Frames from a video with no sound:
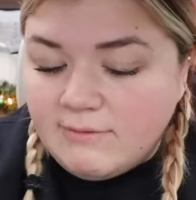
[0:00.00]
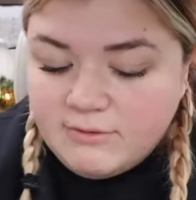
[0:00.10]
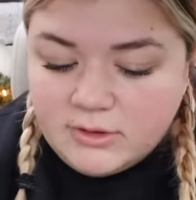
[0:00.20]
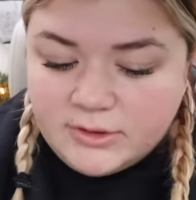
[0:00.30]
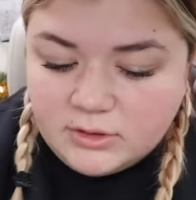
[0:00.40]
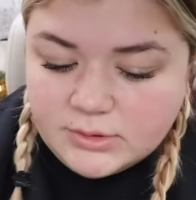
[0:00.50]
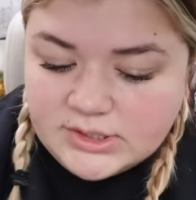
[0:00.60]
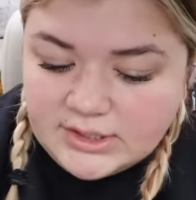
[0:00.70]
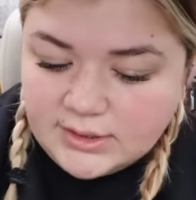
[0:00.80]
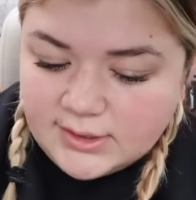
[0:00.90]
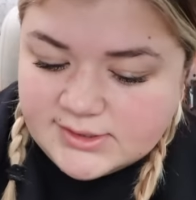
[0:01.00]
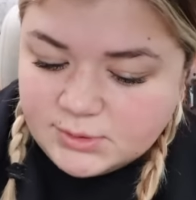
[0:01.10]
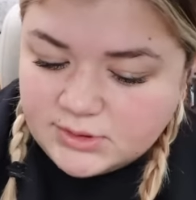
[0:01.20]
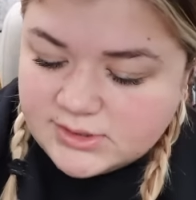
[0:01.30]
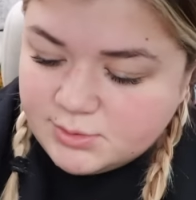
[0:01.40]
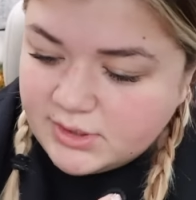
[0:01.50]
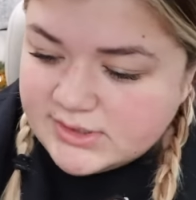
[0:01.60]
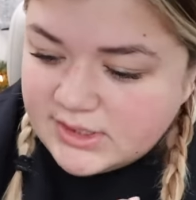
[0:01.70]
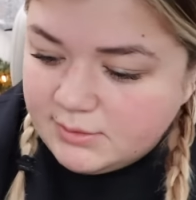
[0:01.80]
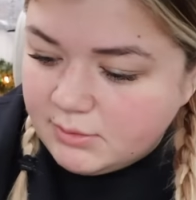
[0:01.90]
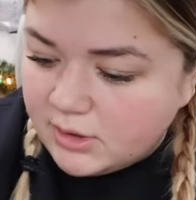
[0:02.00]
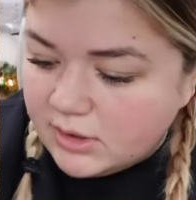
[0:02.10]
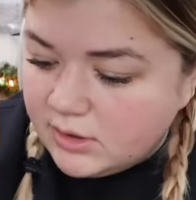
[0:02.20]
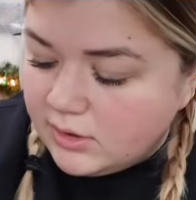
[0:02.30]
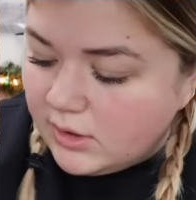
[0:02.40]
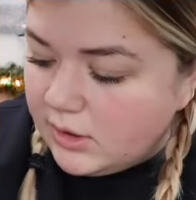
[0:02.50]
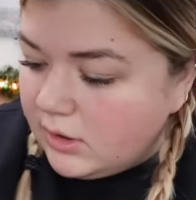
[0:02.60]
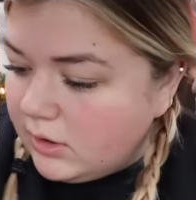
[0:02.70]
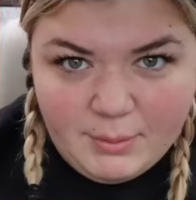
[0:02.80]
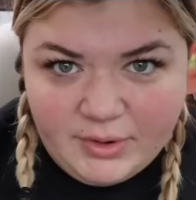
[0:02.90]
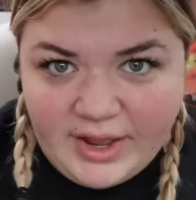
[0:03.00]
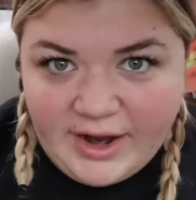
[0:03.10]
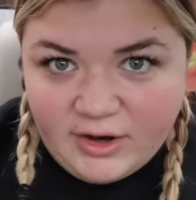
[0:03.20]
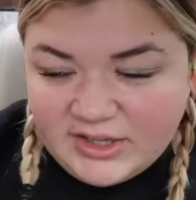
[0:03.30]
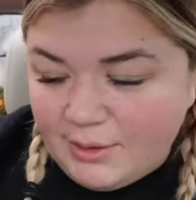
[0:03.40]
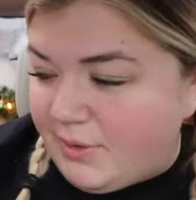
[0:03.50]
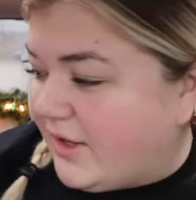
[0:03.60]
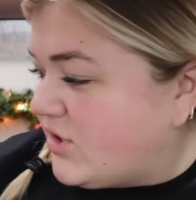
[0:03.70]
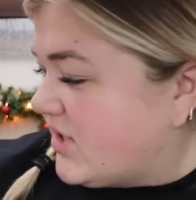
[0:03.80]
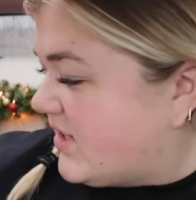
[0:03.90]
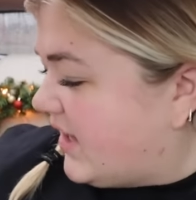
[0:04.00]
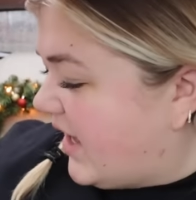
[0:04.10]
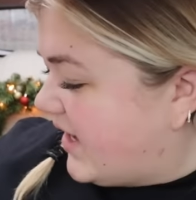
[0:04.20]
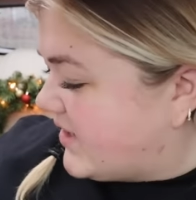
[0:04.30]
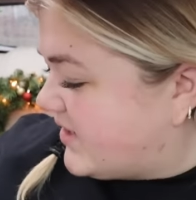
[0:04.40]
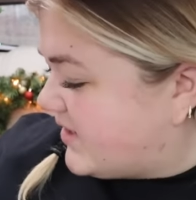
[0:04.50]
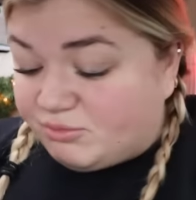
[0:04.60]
feel a little ridiculous with these braids in, I'm not gonna lie. I'm gonna bring a hair clip in just in case.